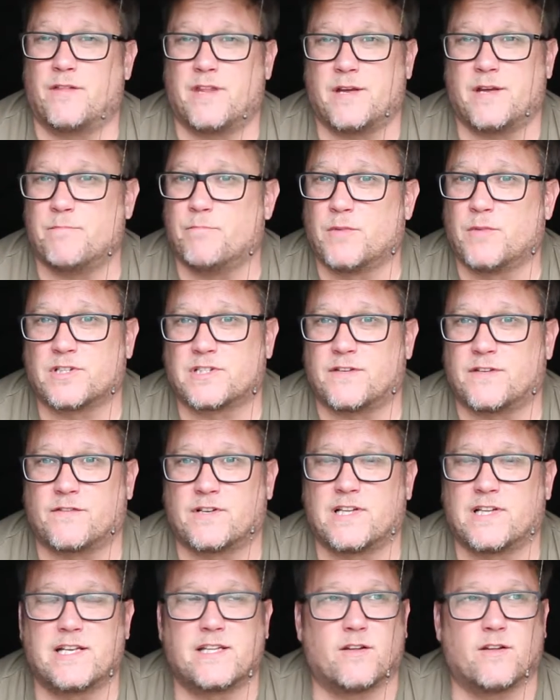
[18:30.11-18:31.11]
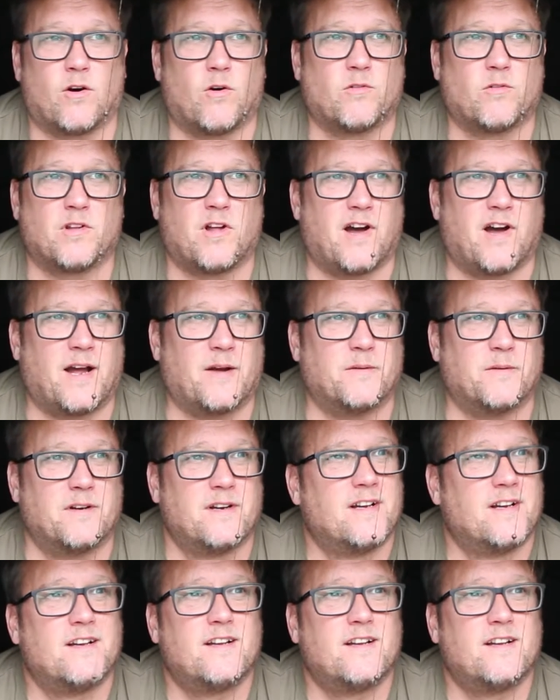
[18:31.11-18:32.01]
They must have cleaned the whole lot out.